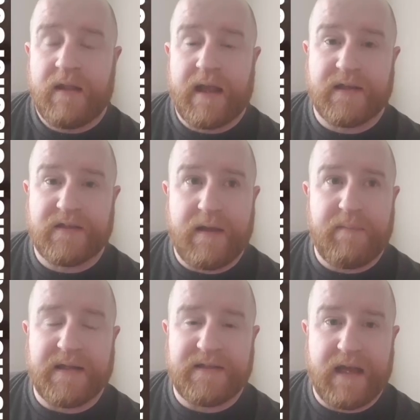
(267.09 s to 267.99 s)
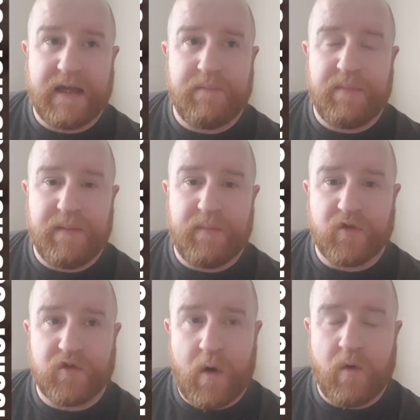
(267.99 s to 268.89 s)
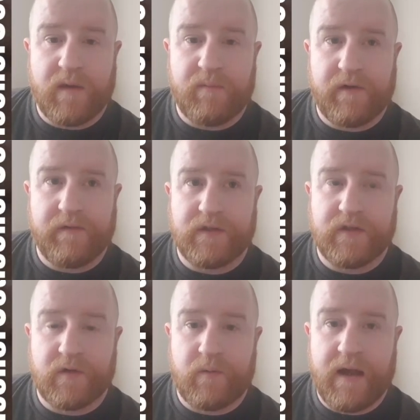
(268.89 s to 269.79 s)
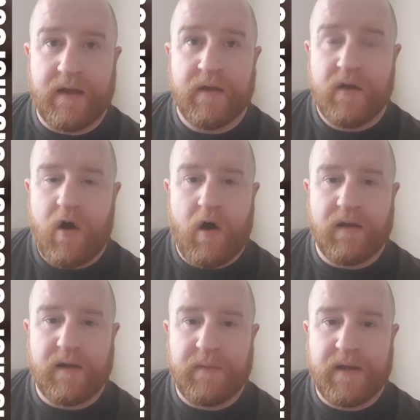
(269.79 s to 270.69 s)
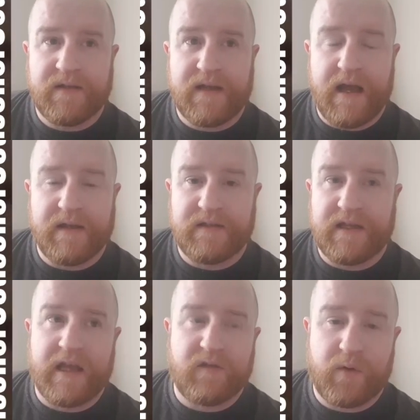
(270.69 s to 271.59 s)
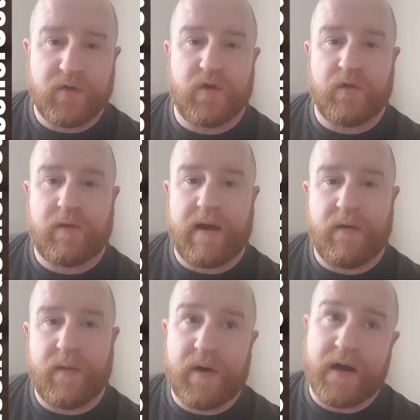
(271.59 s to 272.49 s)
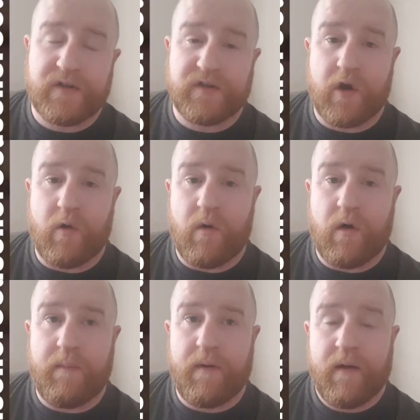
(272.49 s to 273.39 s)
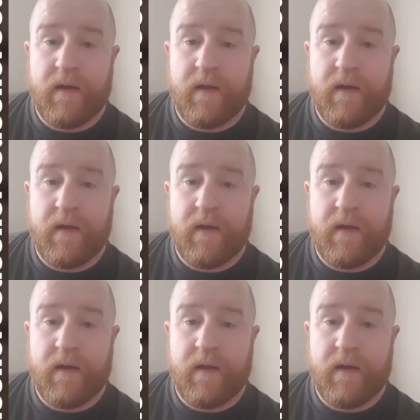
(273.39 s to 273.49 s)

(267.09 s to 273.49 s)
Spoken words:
Like I say, by taking people's smoking privileges away, all it means, guys, is it gets pushed underground, the prices go up,